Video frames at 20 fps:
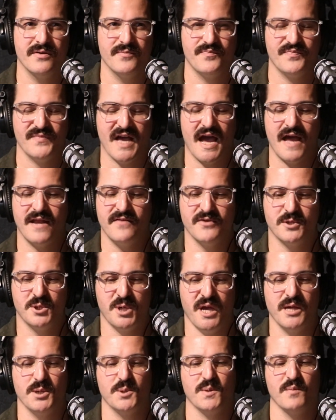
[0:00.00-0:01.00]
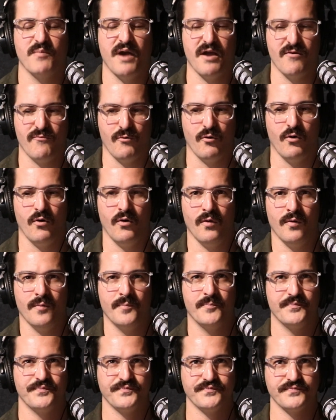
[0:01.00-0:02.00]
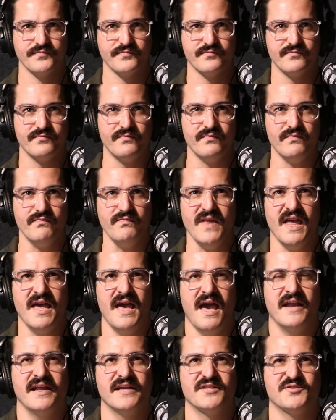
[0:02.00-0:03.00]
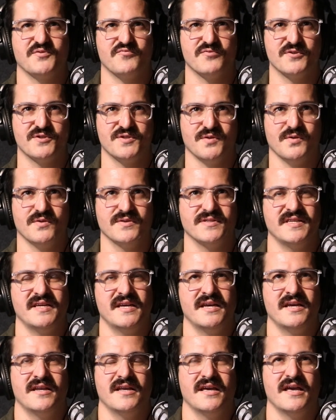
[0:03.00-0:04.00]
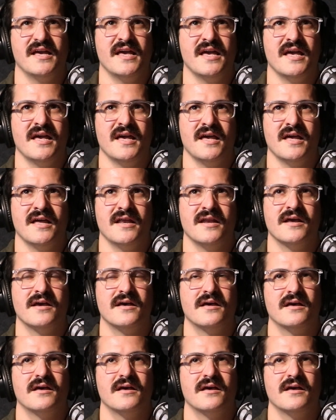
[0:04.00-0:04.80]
kind of a change in my role. And it's resulted in,